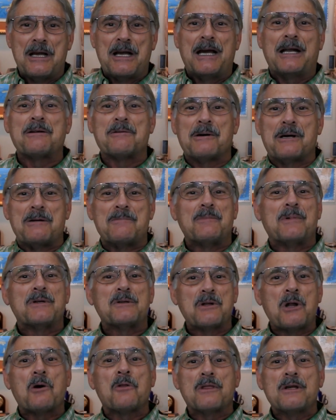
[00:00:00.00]
Anyway,
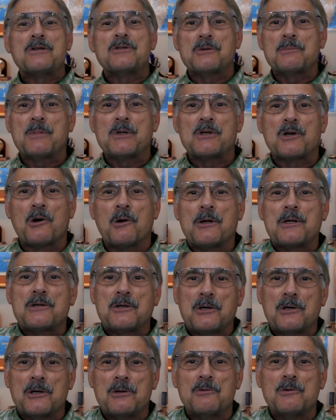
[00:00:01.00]
but no, things have been
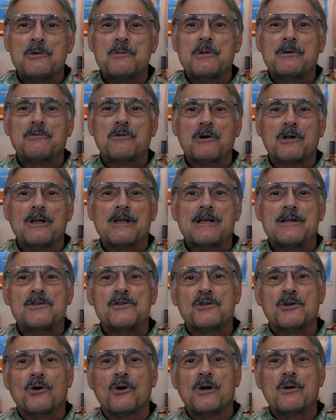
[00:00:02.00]
going good. We've been really
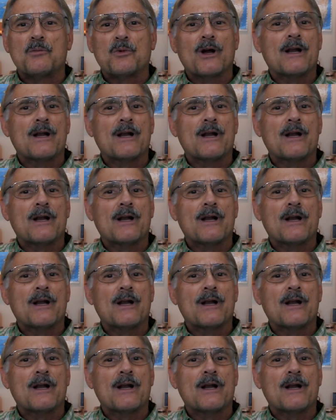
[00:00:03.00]
enjoying.